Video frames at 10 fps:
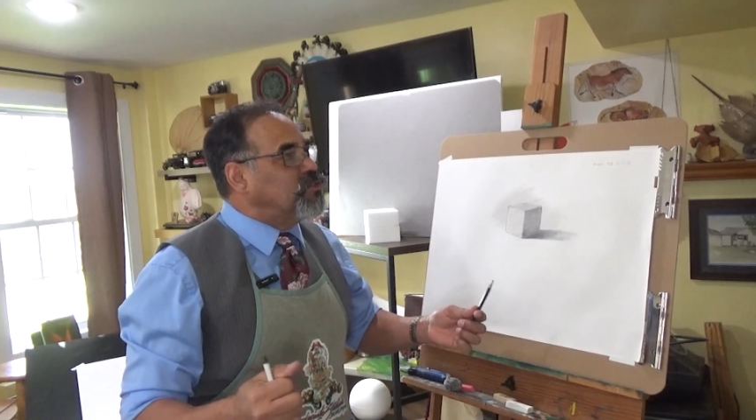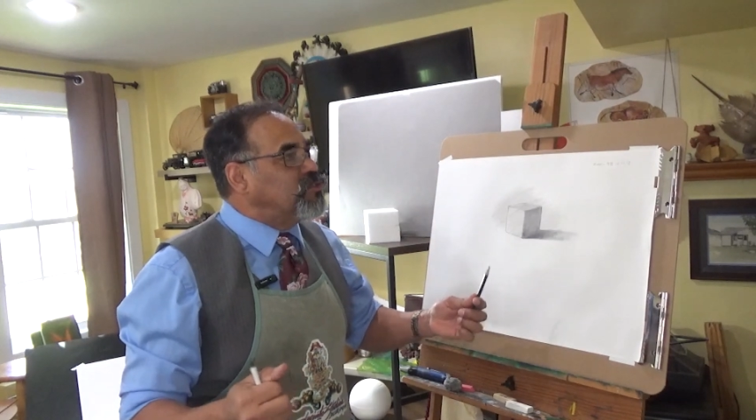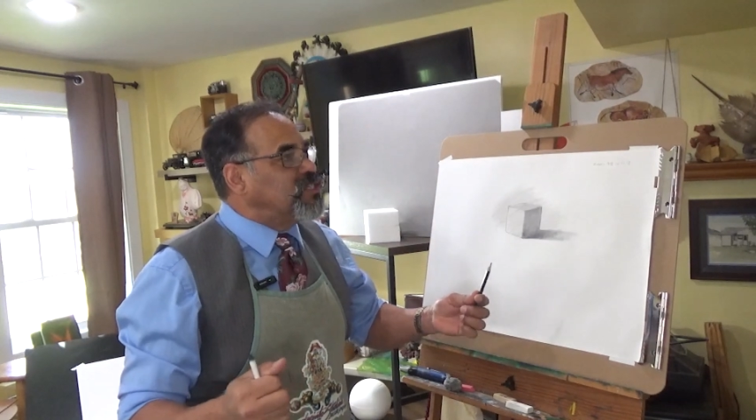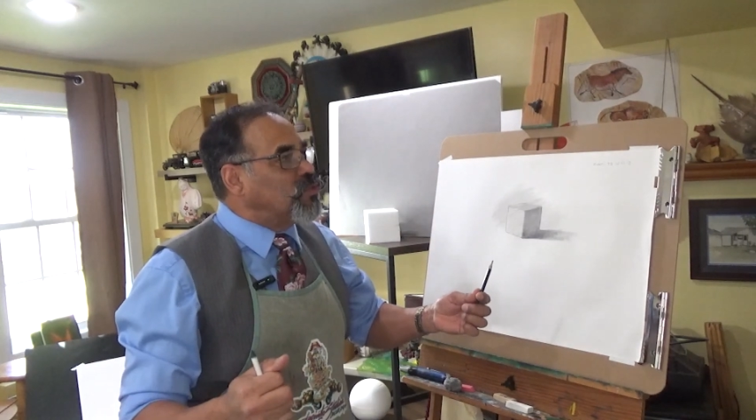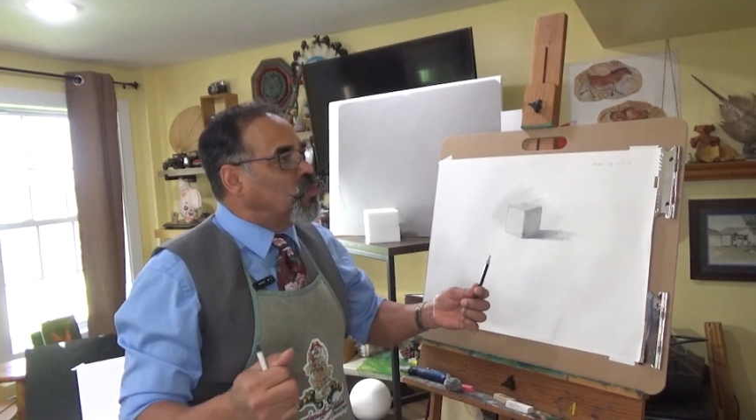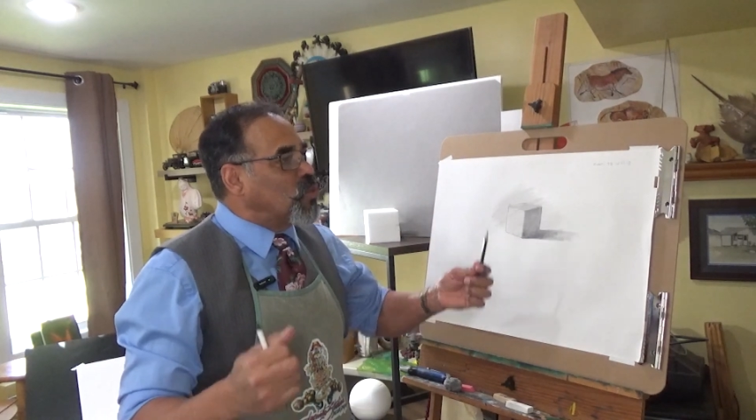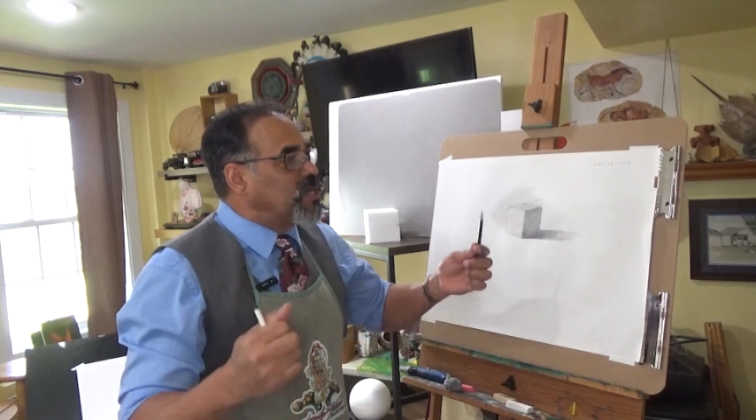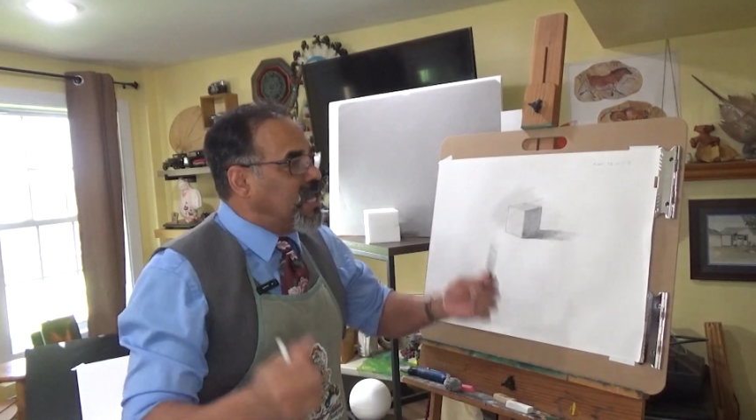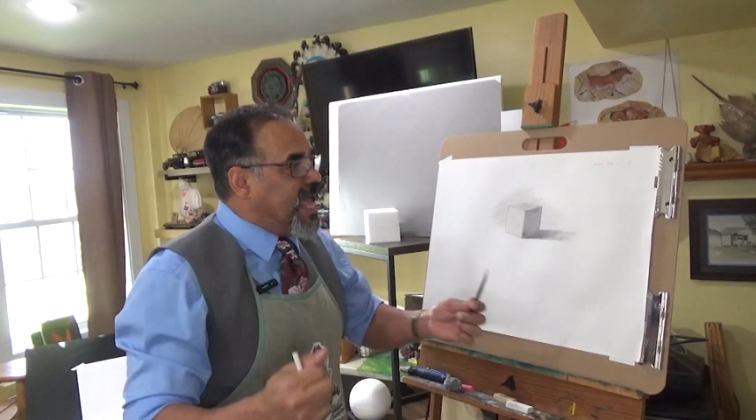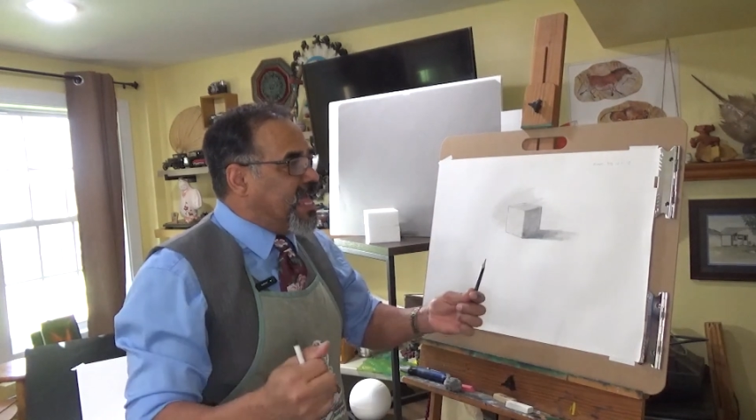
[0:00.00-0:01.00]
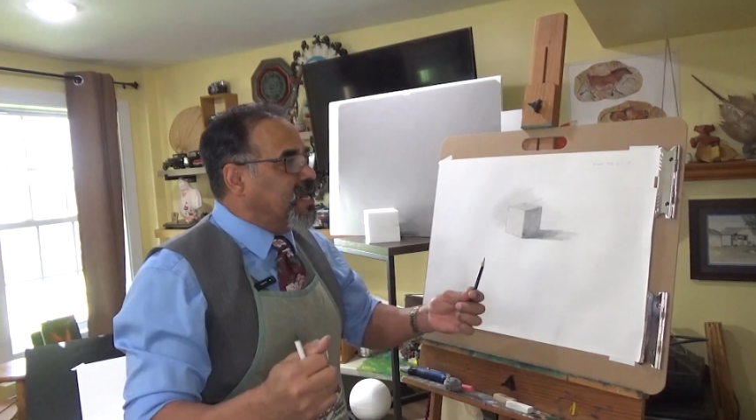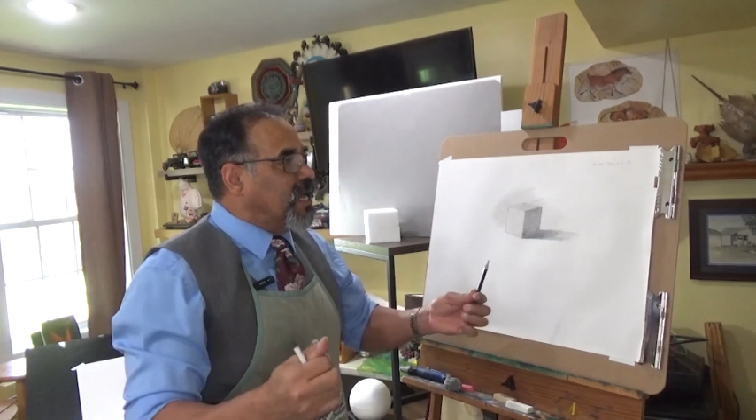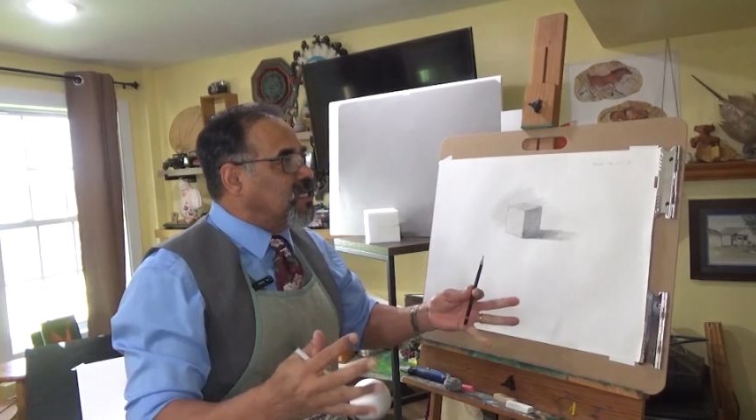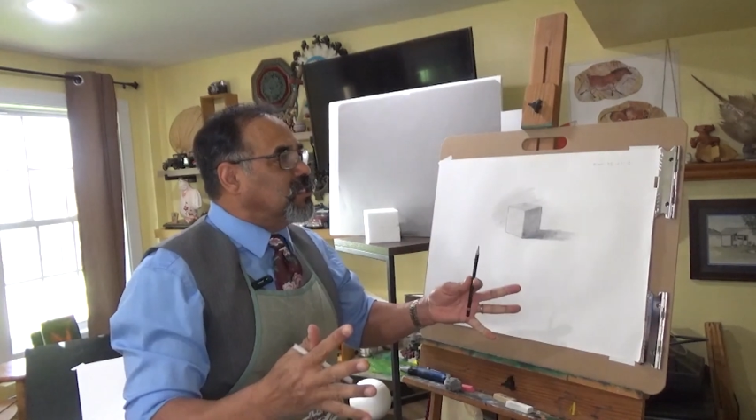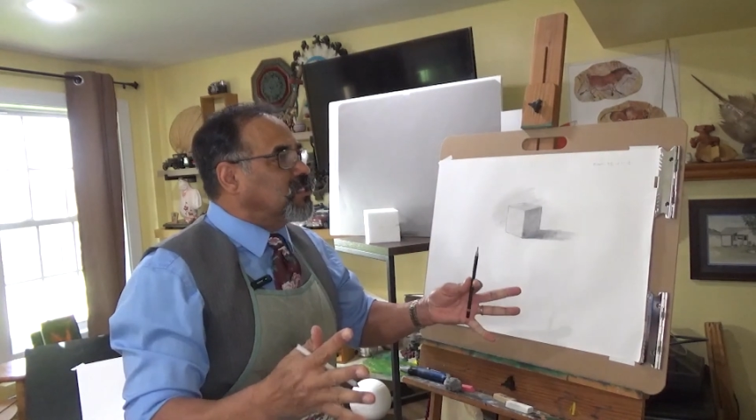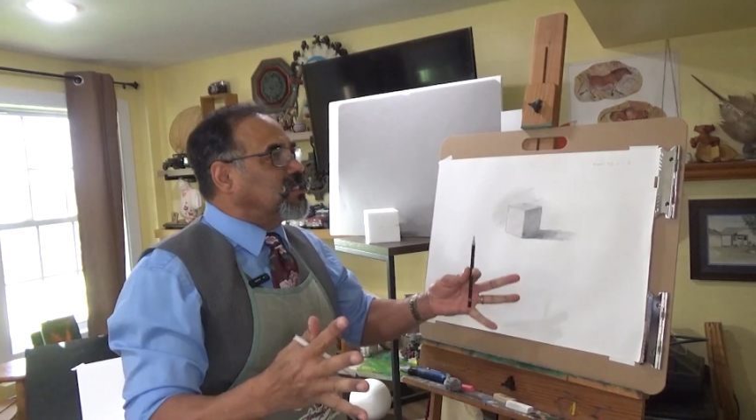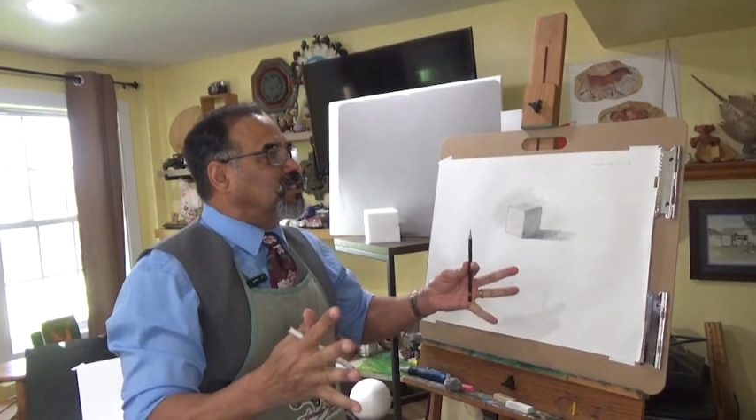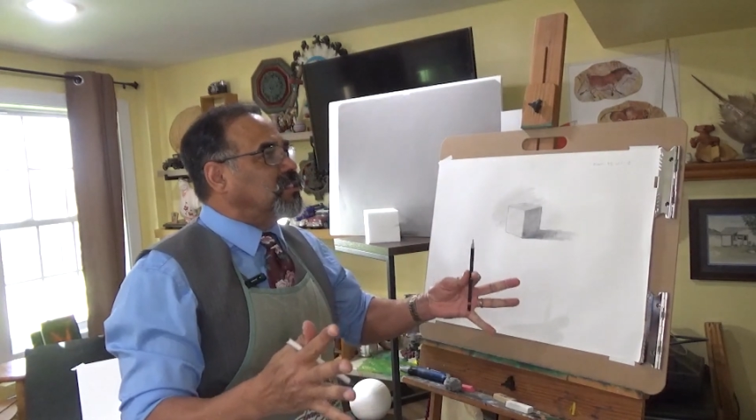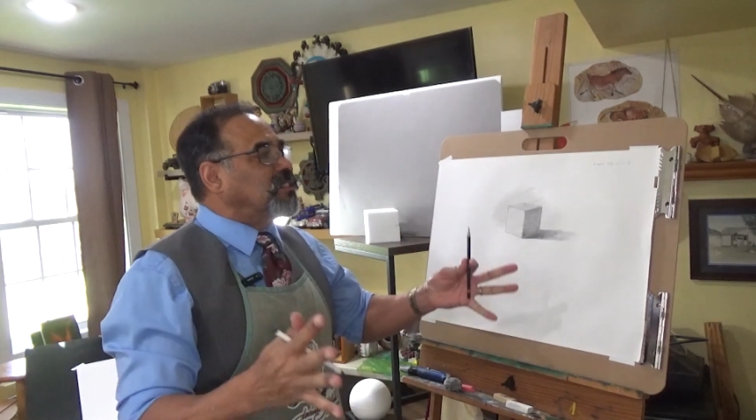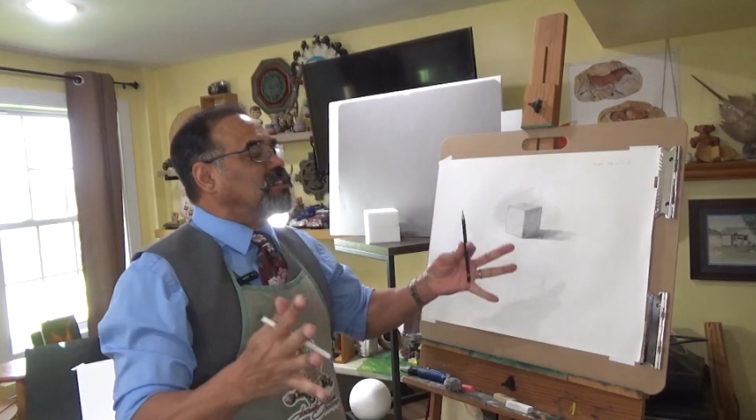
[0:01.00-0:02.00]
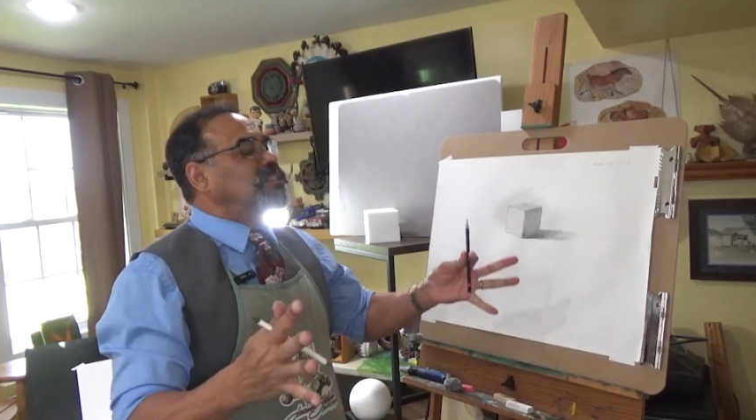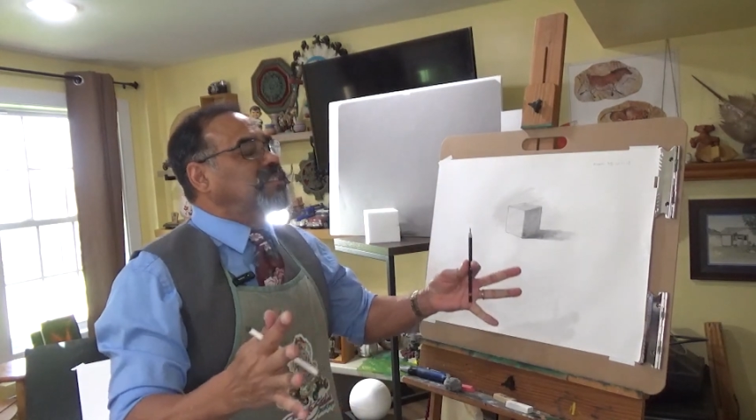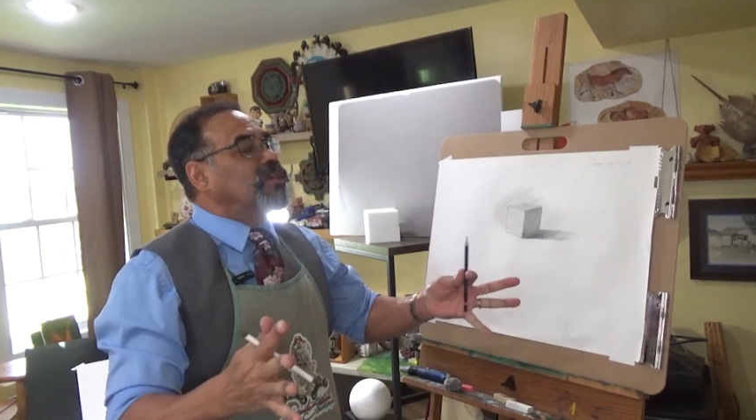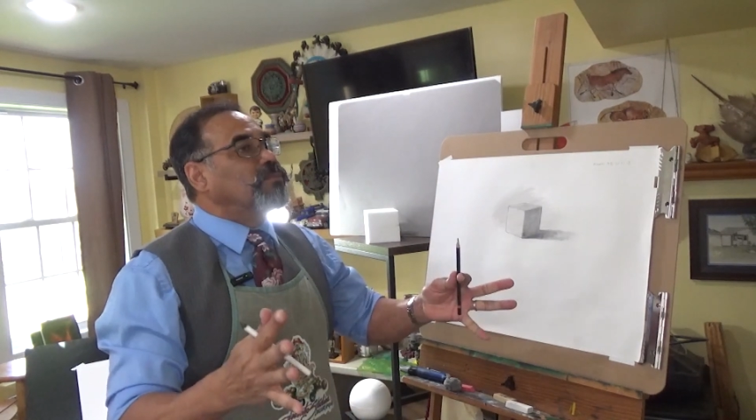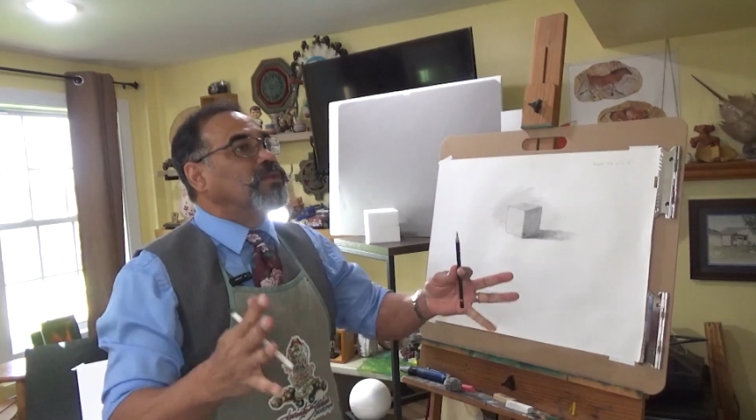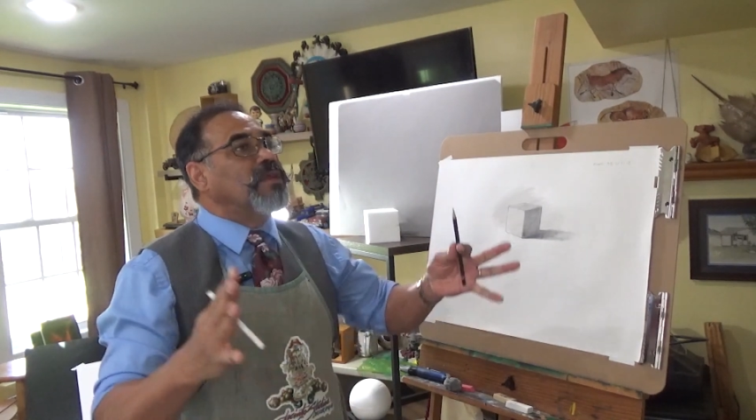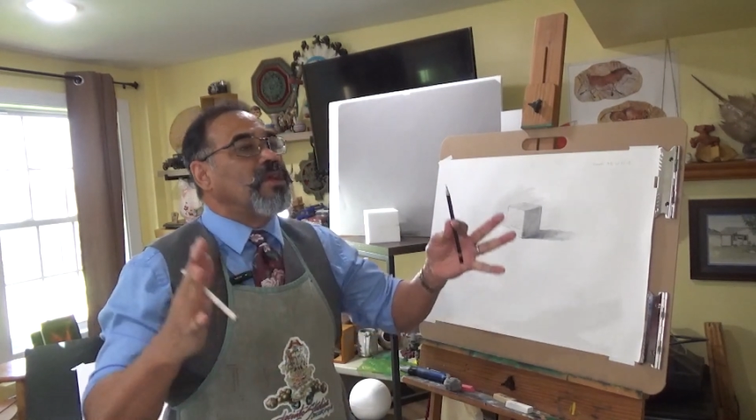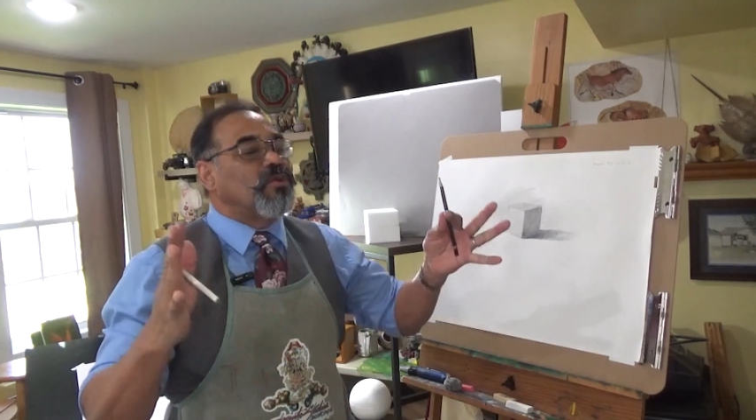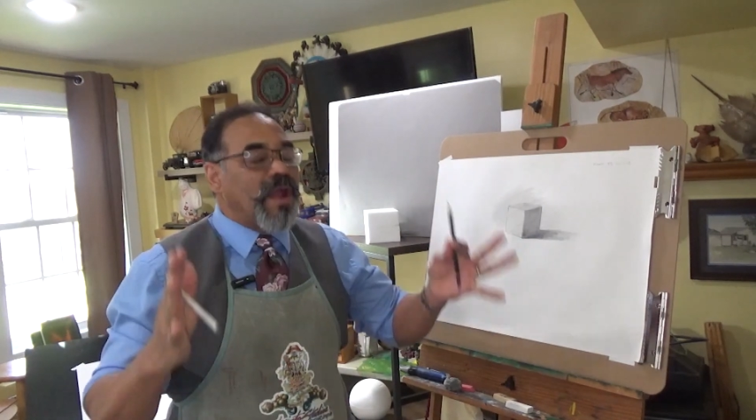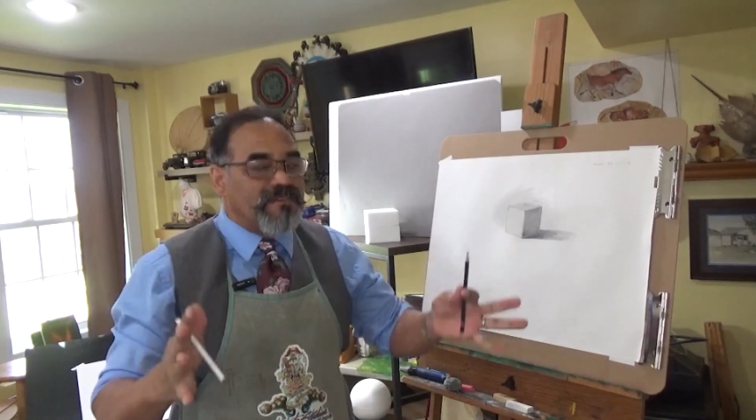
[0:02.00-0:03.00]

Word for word: I'm using the word lead, and I, oh, oh, oh terrible.